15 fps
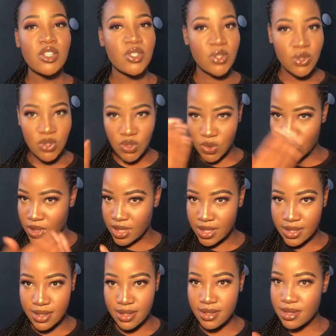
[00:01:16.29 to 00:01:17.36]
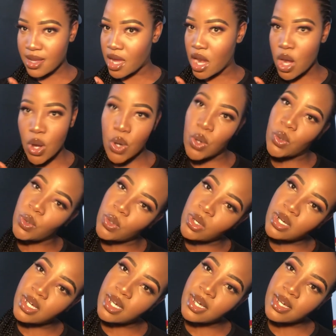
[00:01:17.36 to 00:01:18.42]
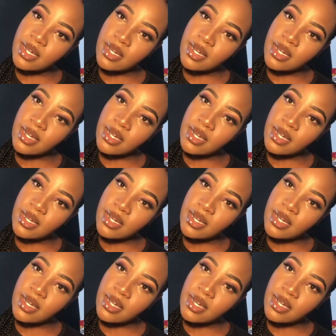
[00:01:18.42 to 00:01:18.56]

to do this look